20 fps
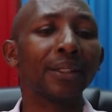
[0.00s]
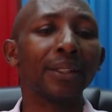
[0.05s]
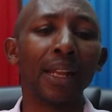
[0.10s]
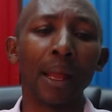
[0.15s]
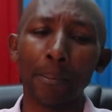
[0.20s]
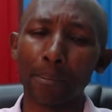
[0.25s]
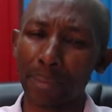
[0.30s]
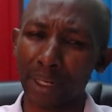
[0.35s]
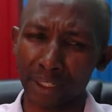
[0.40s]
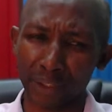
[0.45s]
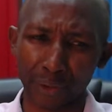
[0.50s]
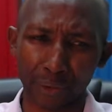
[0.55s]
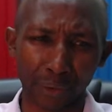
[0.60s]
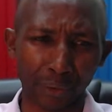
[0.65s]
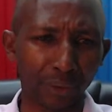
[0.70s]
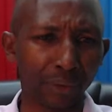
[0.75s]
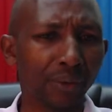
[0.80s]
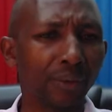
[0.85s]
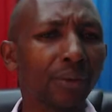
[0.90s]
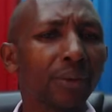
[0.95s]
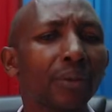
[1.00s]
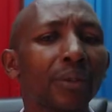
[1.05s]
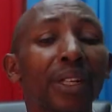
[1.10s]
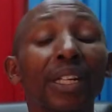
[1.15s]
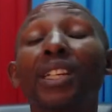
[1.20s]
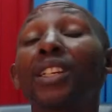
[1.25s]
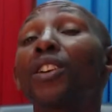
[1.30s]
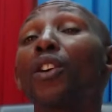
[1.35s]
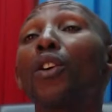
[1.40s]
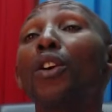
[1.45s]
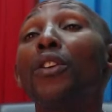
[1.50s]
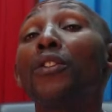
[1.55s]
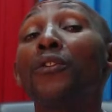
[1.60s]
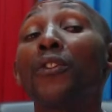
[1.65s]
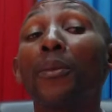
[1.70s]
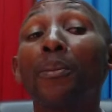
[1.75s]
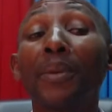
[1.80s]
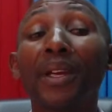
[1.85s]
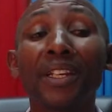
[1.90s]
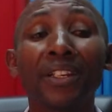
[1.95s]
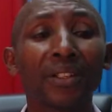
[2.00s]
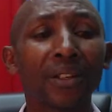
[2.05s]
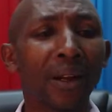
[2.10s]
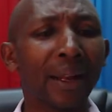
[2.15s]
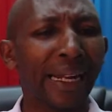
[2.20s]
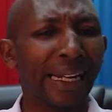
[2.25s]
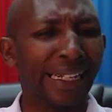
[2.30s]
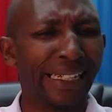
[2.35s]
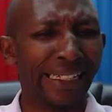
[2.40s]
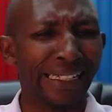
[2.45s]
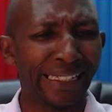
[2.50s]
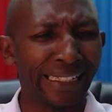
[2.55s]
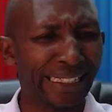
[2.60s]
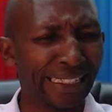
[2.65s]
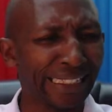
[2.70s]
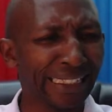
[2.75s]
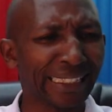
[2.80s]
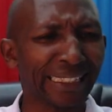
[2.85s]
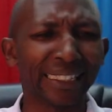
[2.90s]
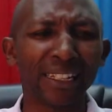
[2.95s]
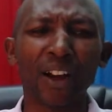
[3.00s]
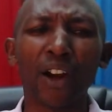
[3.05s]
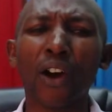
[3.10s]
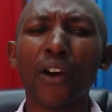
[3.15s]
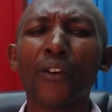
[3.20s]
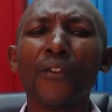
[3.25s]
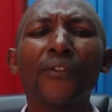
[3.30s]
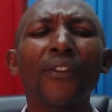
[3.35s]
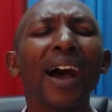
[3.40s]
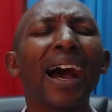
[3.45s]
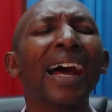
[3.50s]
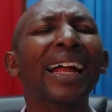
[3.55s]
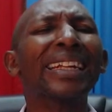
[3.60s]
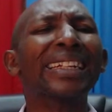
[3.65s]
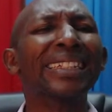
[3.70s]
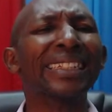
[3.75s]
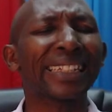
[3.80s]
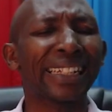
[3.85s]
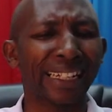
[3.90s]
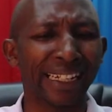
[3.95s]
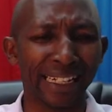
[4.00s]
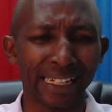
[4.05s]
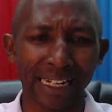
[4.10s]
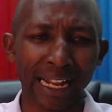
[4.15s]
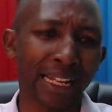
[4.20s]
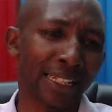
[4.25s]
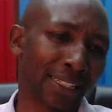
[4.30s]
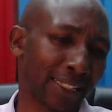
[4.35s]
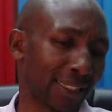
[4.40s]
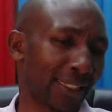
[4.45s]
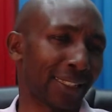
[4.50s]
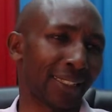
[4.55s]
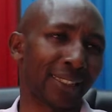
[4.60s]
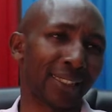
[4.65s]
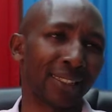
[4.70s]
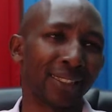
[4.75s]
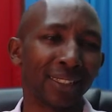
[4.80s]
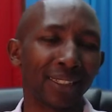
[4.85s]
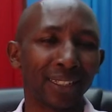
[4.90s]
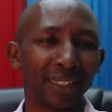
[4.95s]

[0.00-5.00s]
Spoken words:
Number 2, critical information, list of attendance.